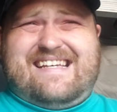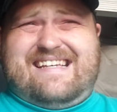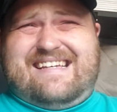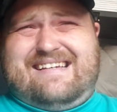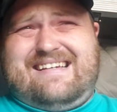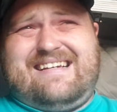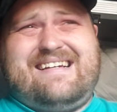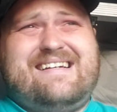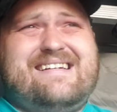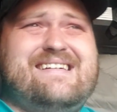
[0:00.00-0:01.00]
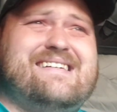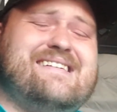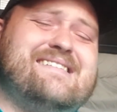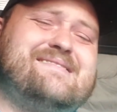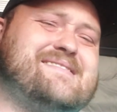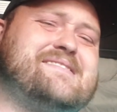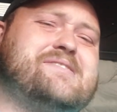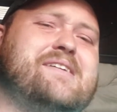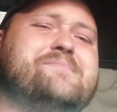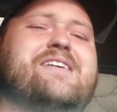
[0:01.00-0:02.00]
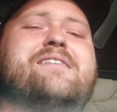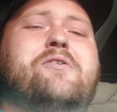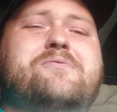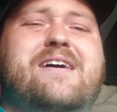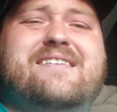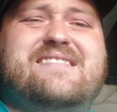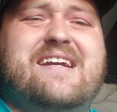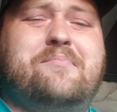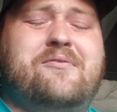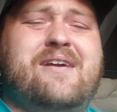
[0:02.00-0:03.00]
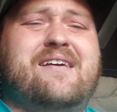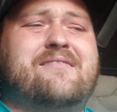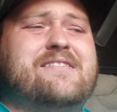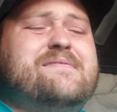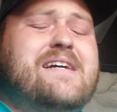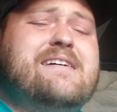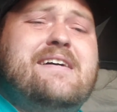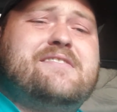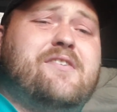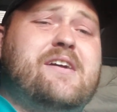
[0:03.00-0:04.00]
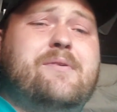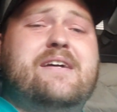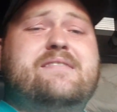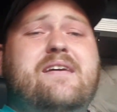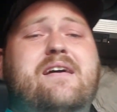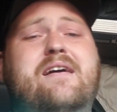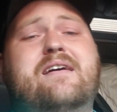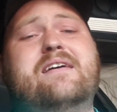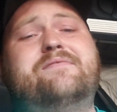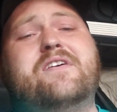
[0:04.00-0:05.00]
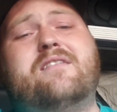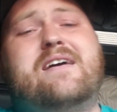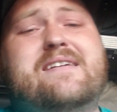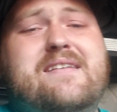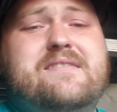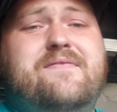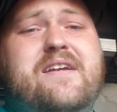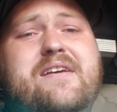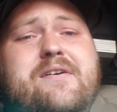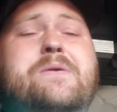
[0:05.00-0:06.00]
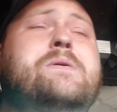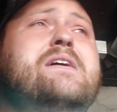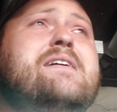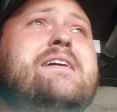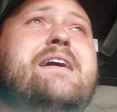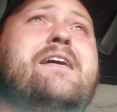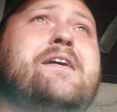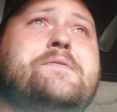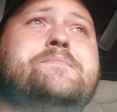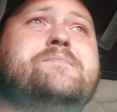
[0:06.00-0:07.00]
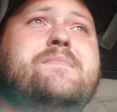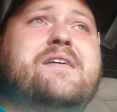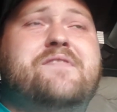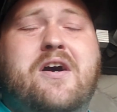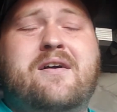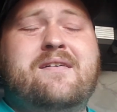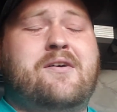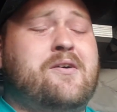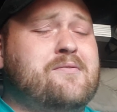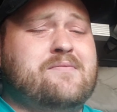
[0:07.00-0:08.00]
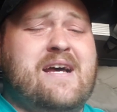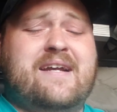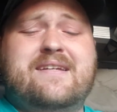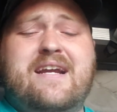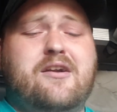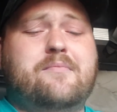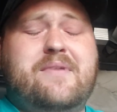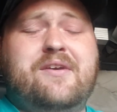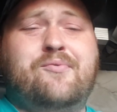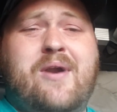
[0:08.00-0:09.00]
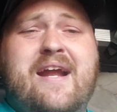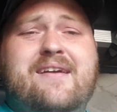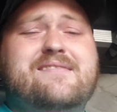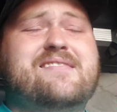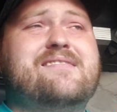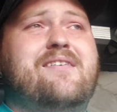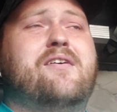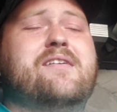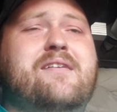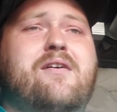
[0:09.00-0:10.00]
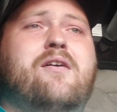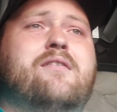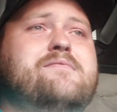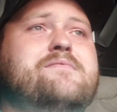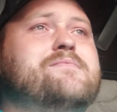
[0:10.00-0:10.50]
it seems like a whole lot of saber rattling. So anyways, if y'all like this video, if y'all all like hearing me rant on and on